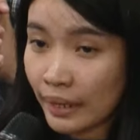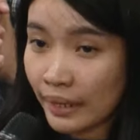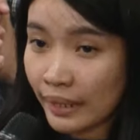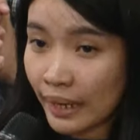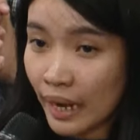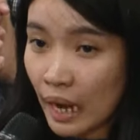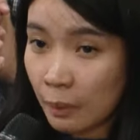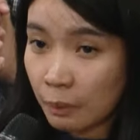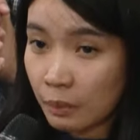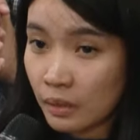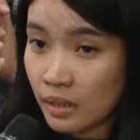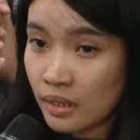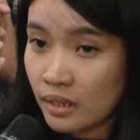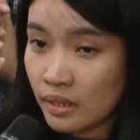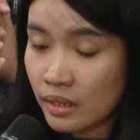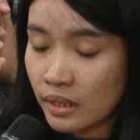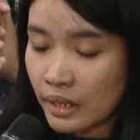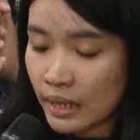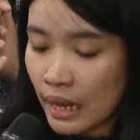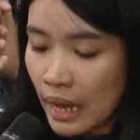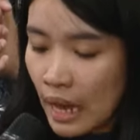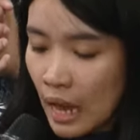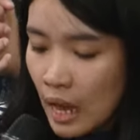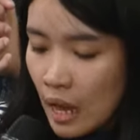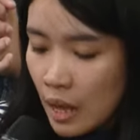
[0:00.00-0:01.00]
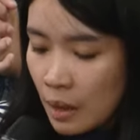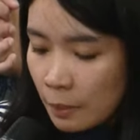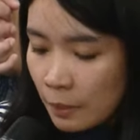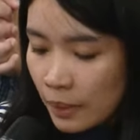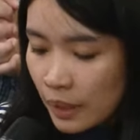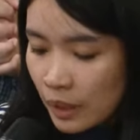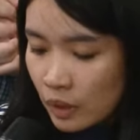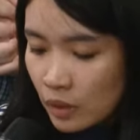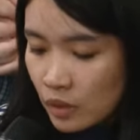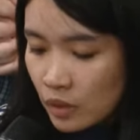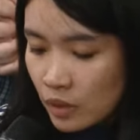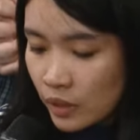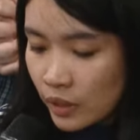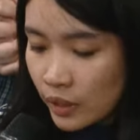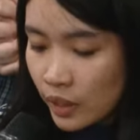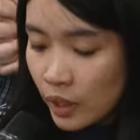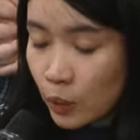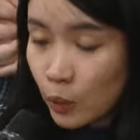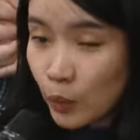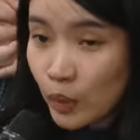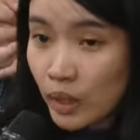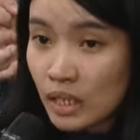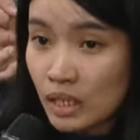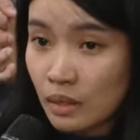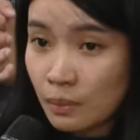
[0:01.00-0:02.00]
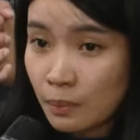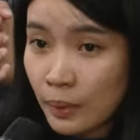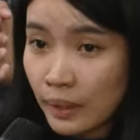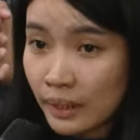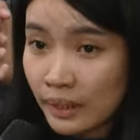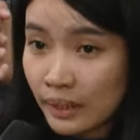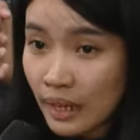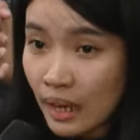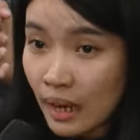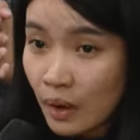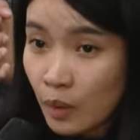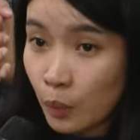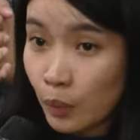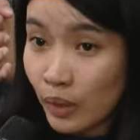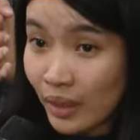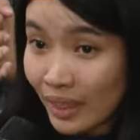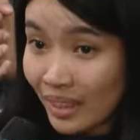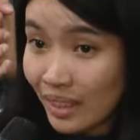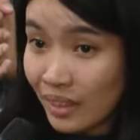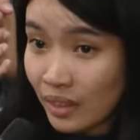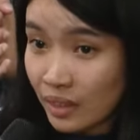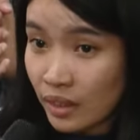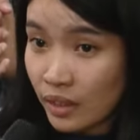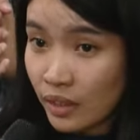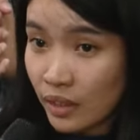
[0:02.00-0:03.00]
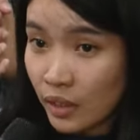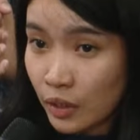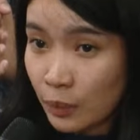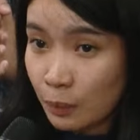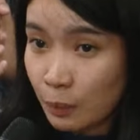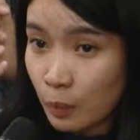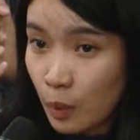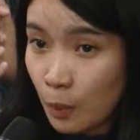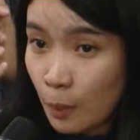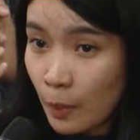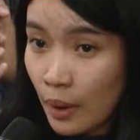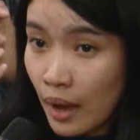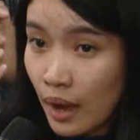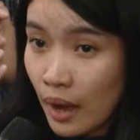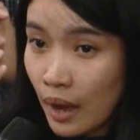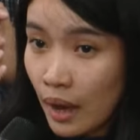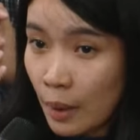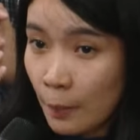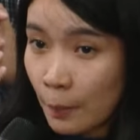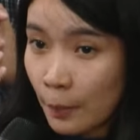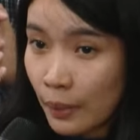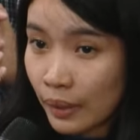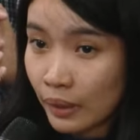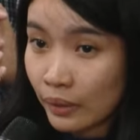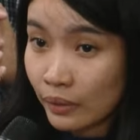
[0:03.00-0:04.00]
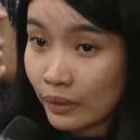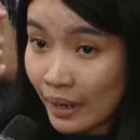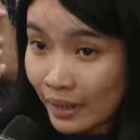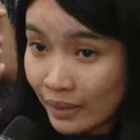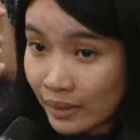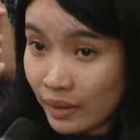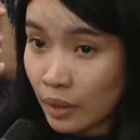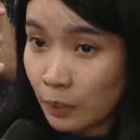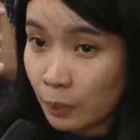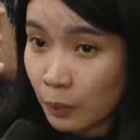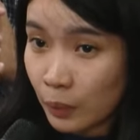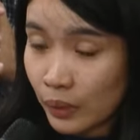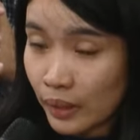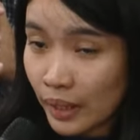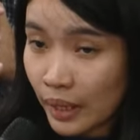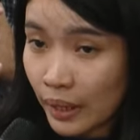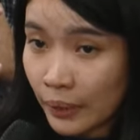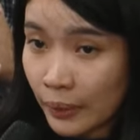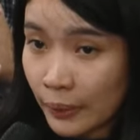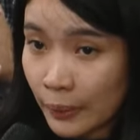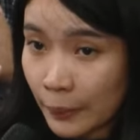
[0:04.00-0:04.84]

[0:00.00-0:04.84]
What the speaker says: ng amnesty. Pero sir, can we expect na within the year po makakapag-grant na po tayo?